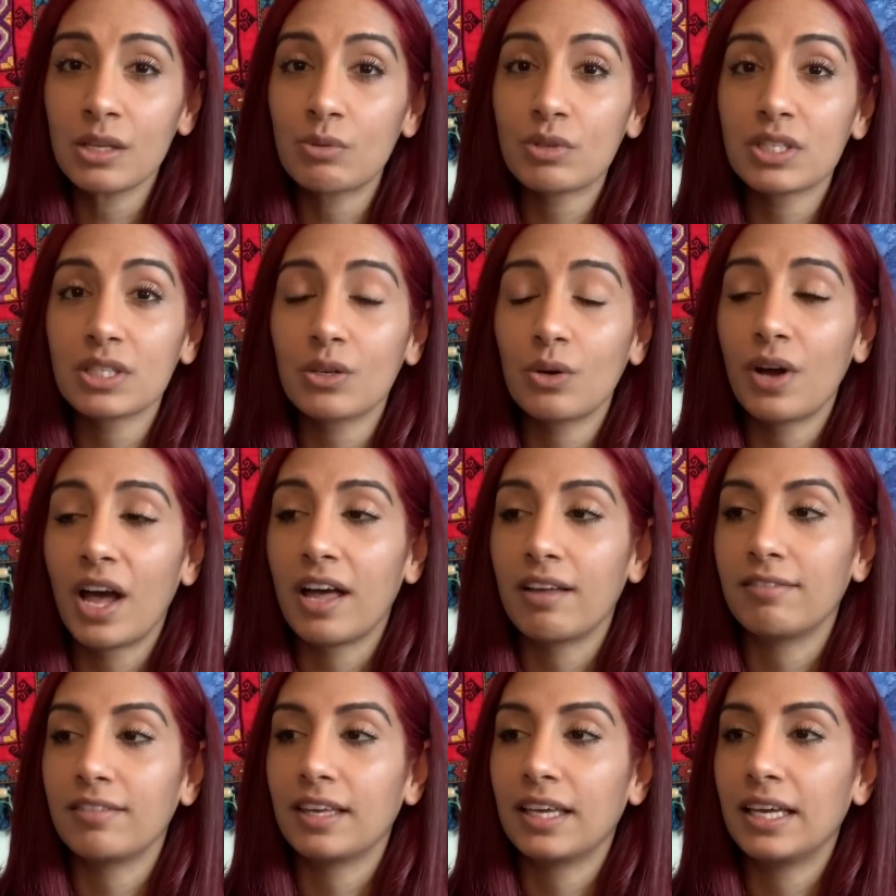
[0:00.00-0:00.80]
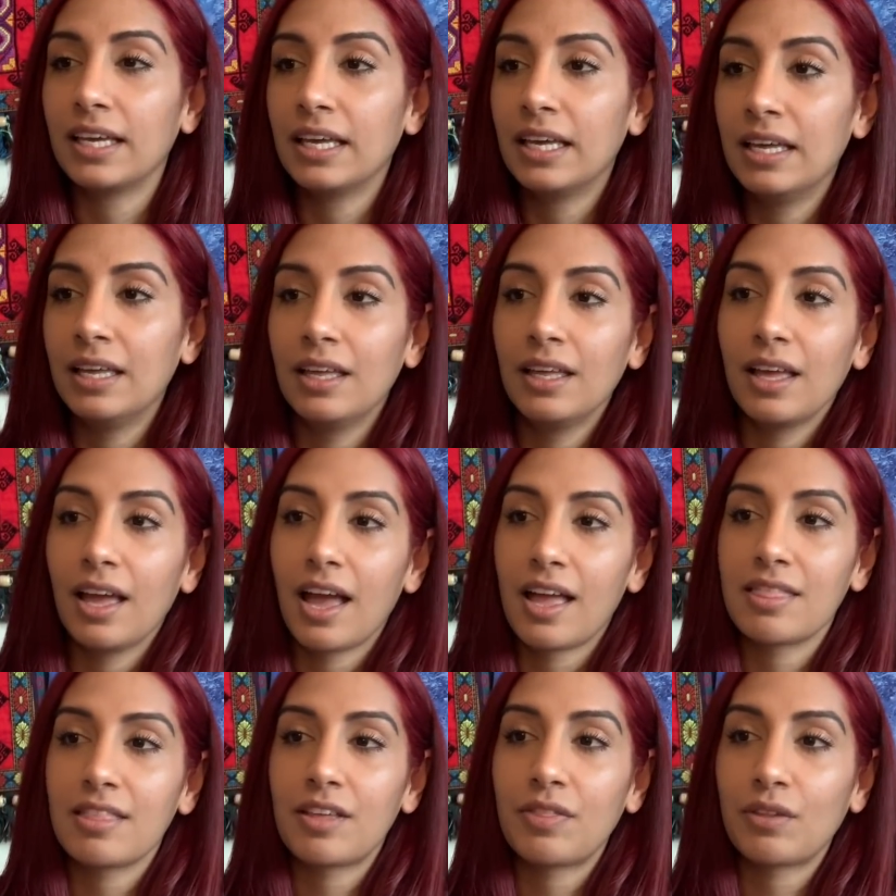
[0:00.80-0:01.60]
so heavy.
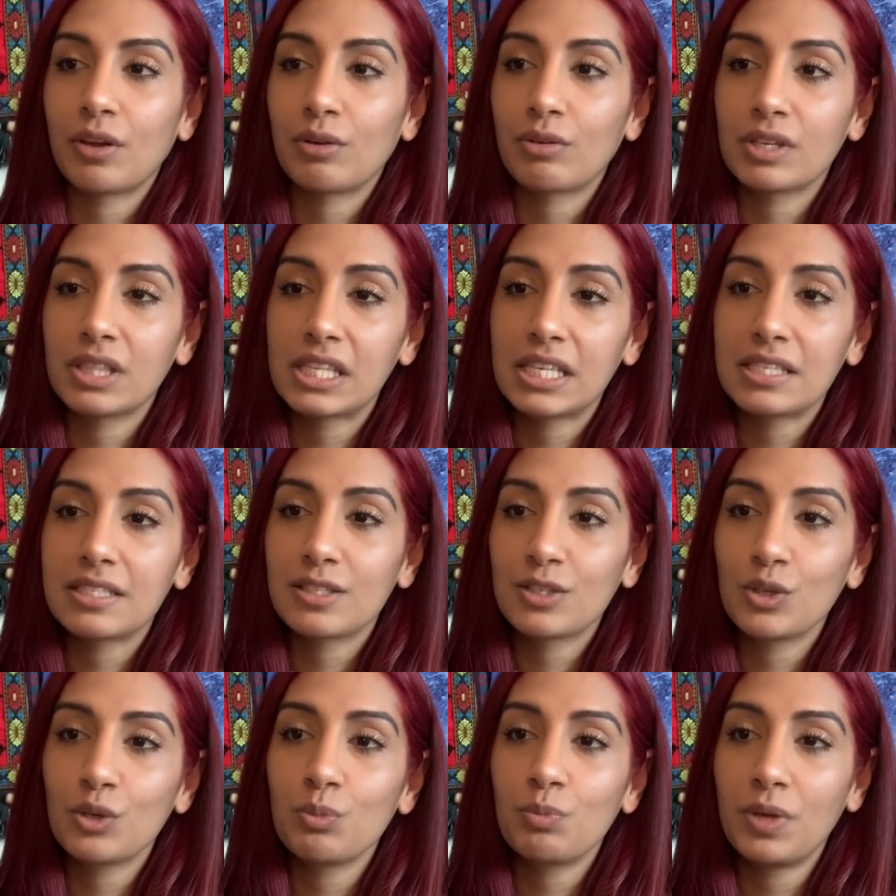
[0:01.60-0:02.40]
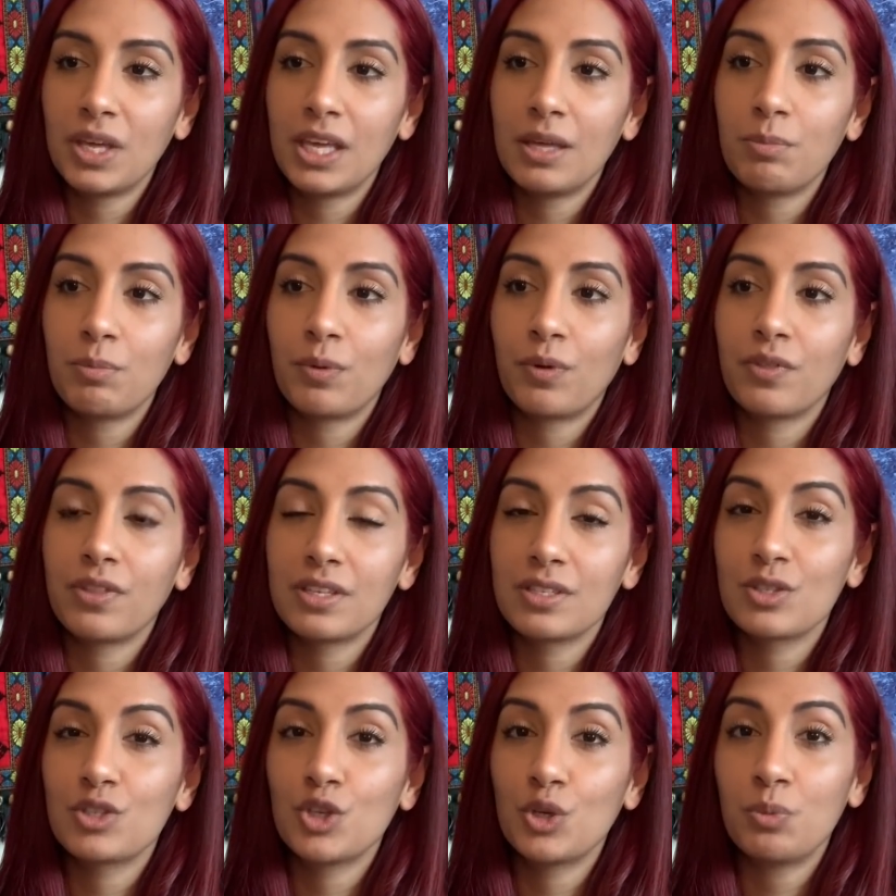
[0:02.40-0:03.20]
And then there were these 2 people,
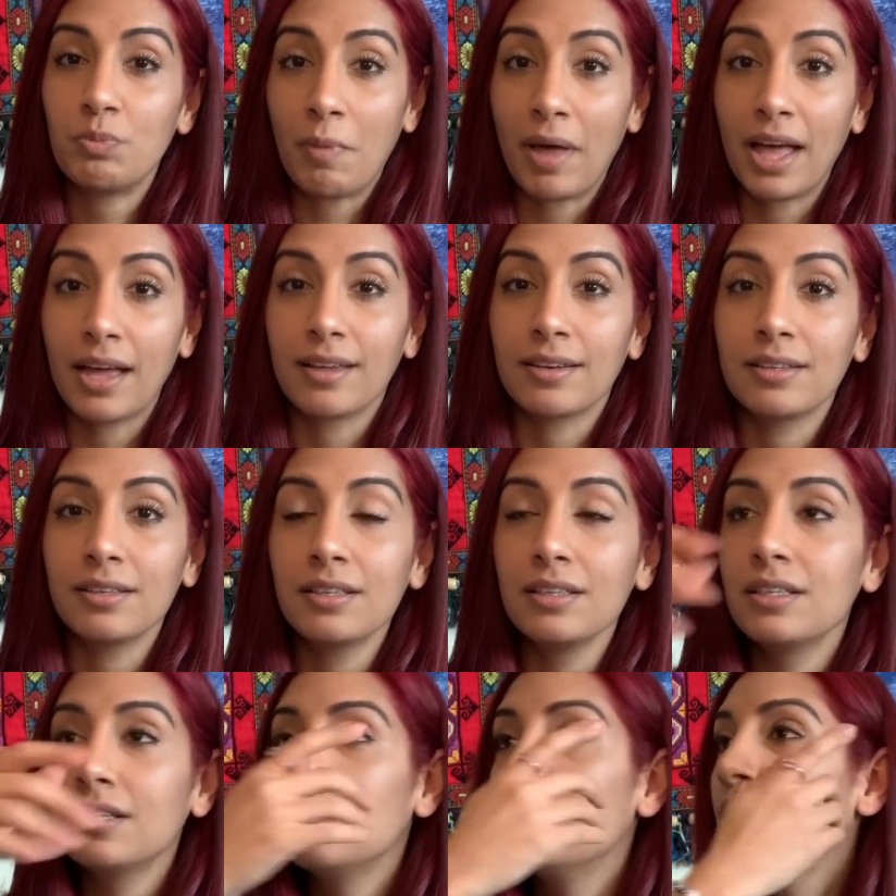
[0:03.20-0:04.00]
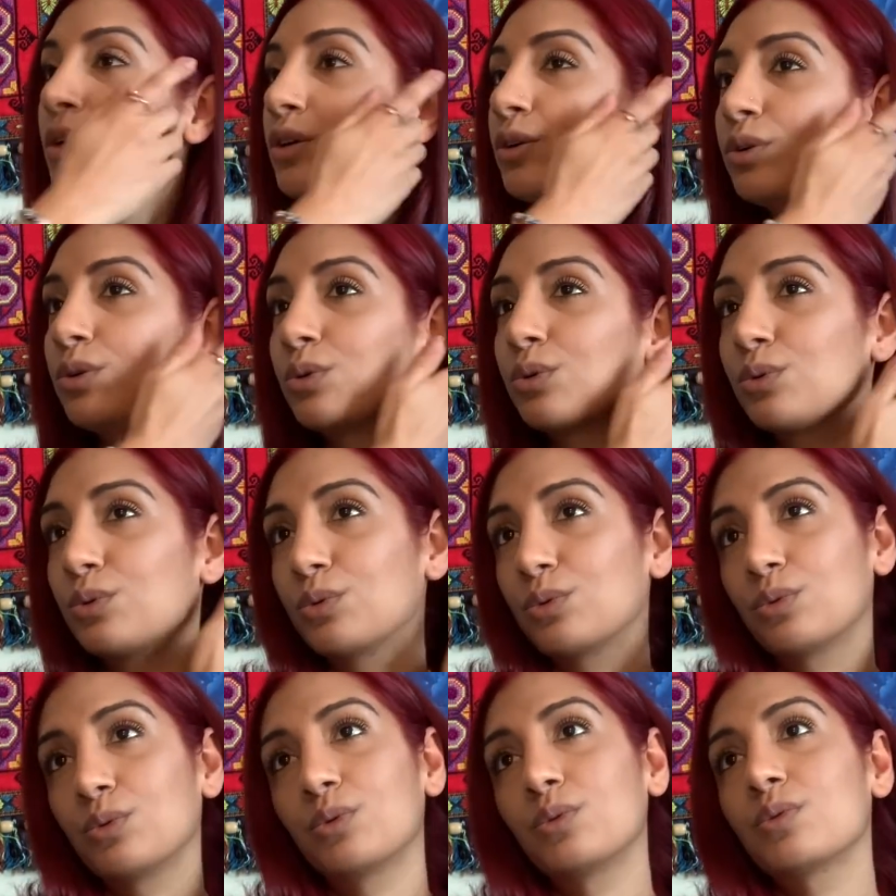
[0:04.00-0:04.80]
these 2 men,
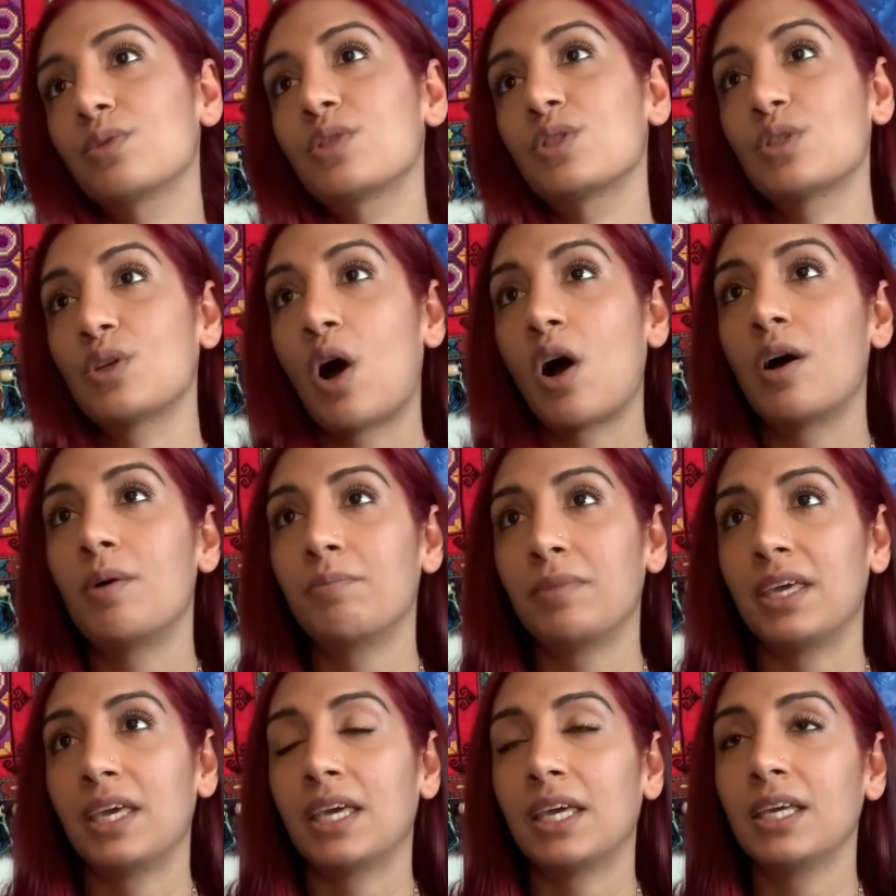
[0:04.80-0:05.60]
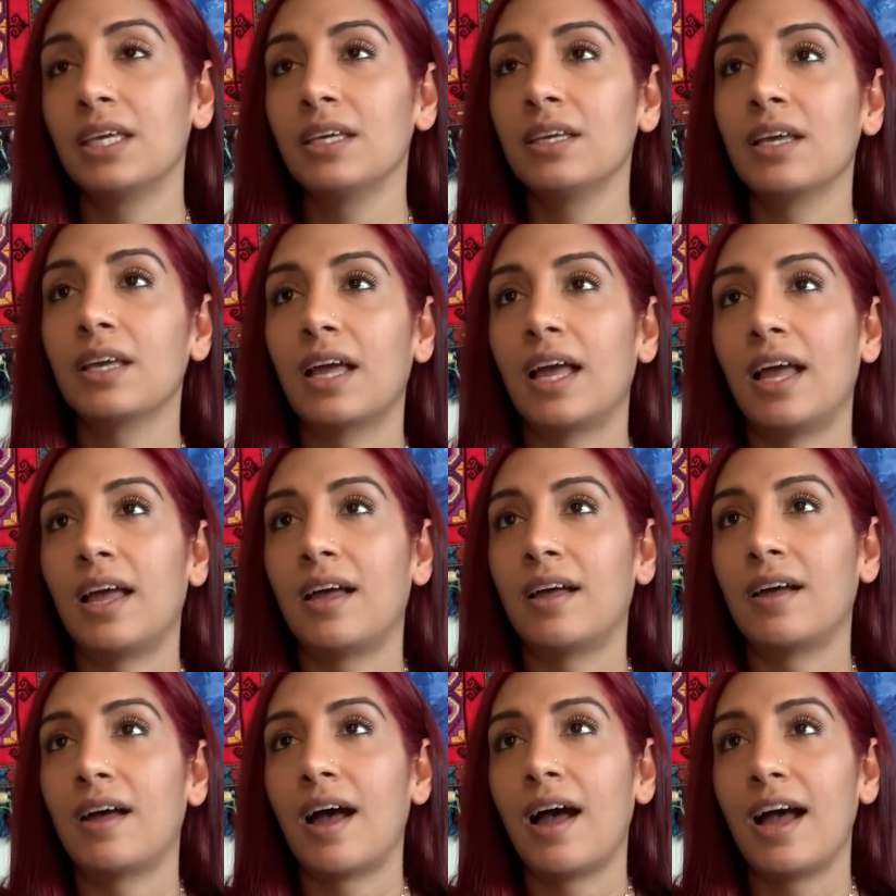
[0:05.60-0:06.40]
who saw me
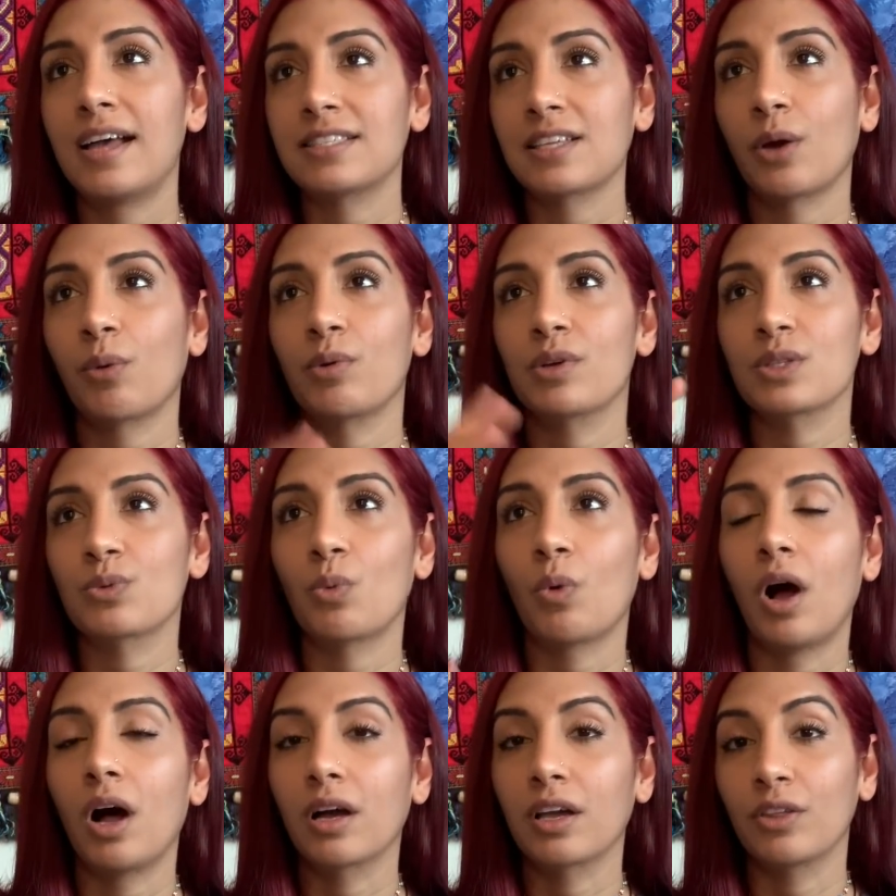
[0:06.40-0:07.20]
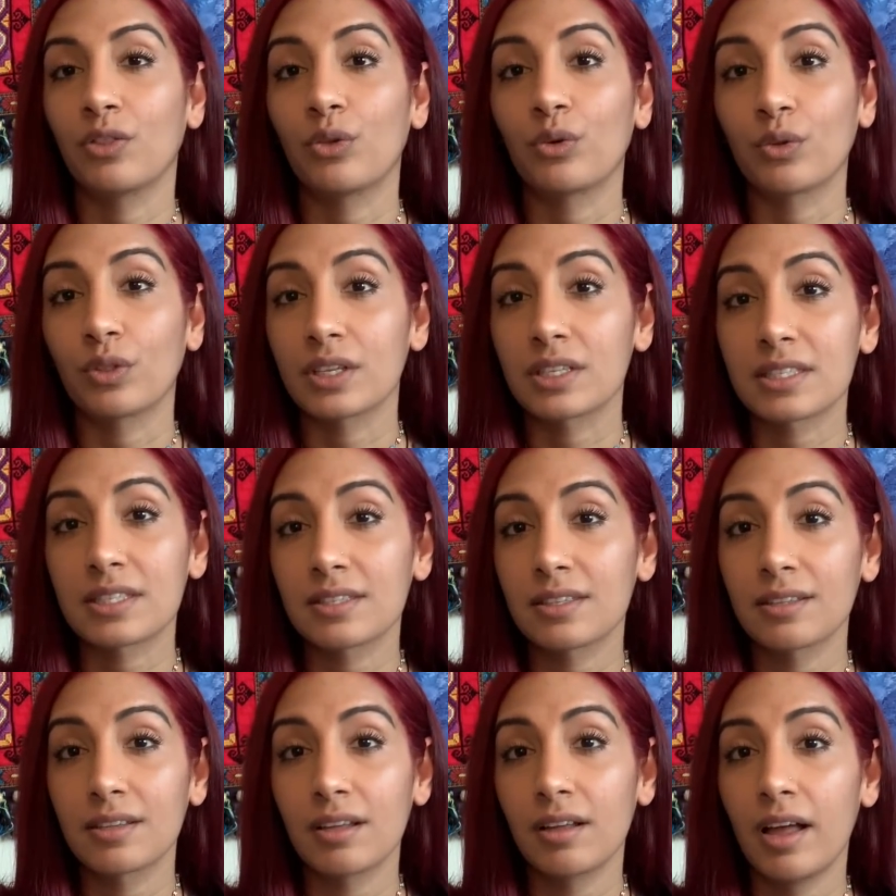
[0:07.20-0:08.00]
as I was walking through this
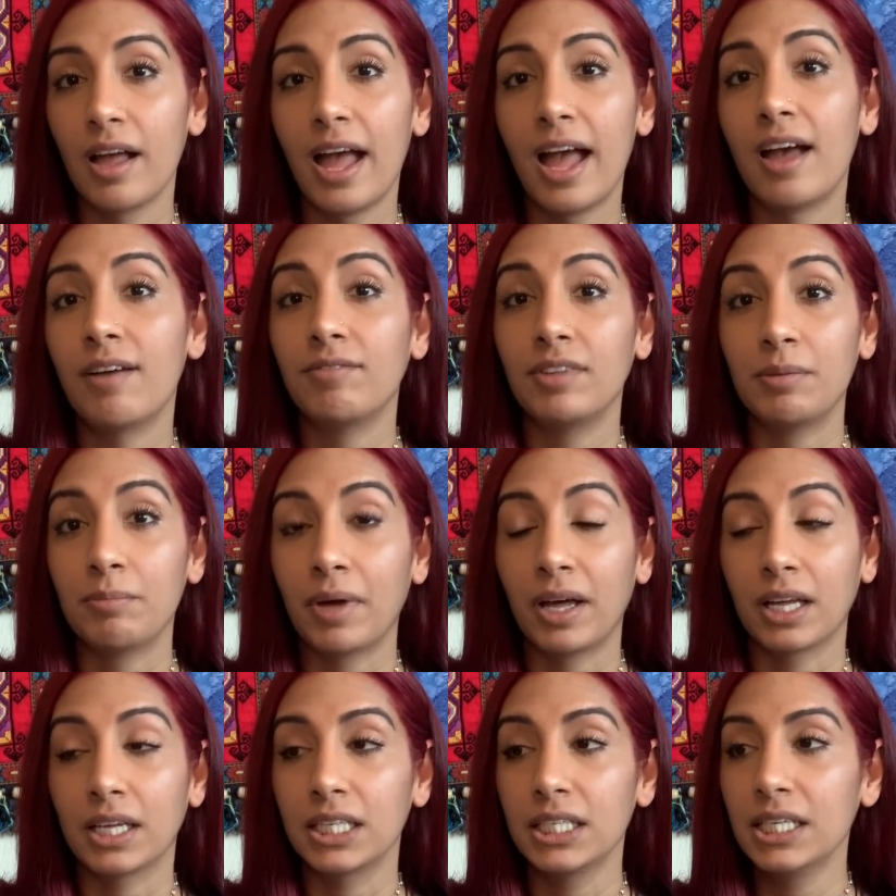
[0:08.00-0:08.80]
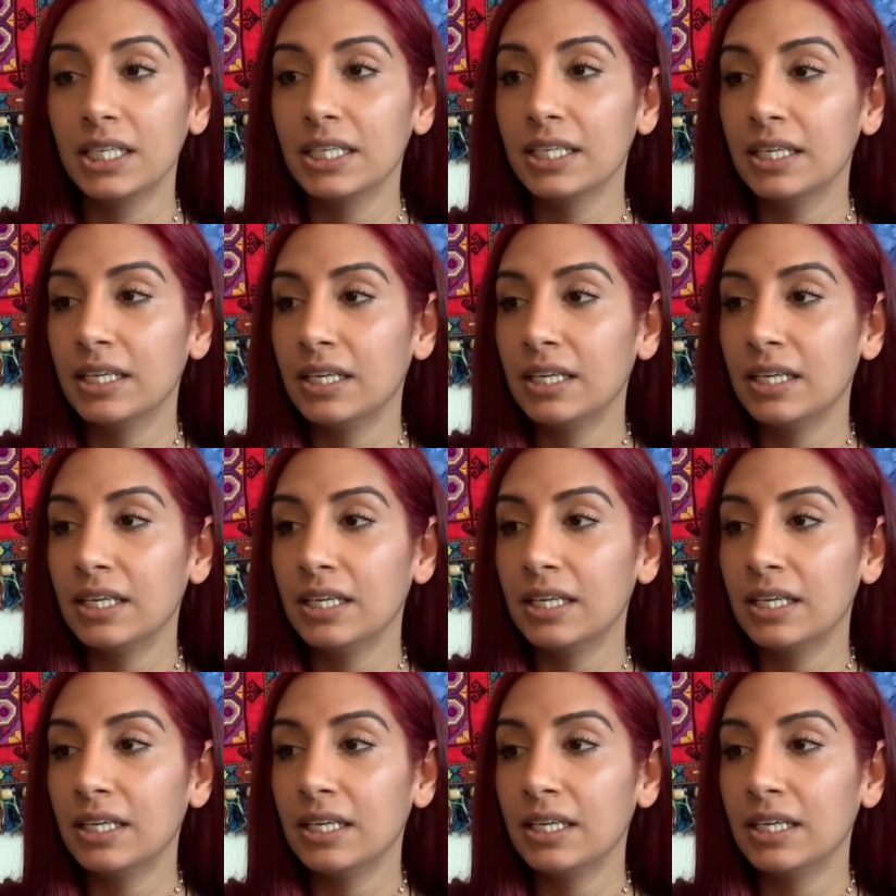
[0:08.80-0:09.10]
heavy mud.